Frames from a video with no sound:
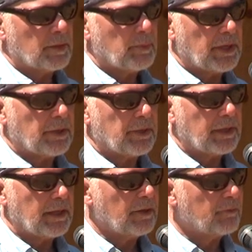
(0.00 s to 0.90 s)
The bear
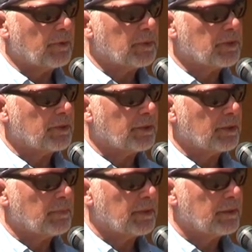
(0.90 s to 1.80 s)
ate from the
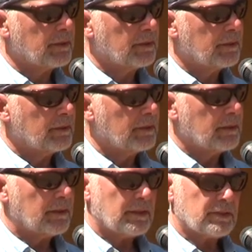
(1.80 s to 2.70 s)
turnip
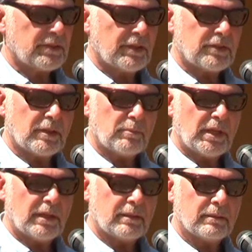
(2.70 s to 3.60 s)
and said to the
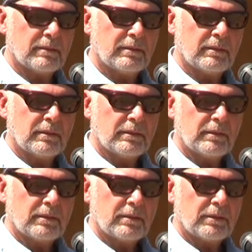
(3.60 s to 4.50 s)
man,
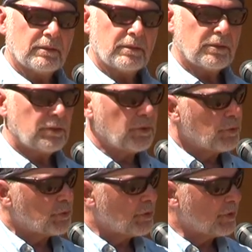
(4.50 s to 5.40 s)

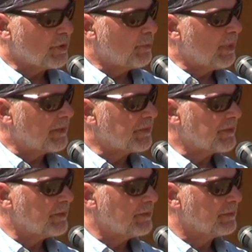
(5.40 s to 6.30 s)
"You took the
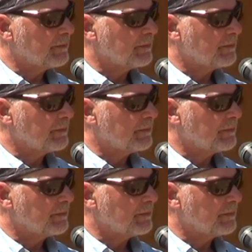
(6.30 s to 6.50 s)
best."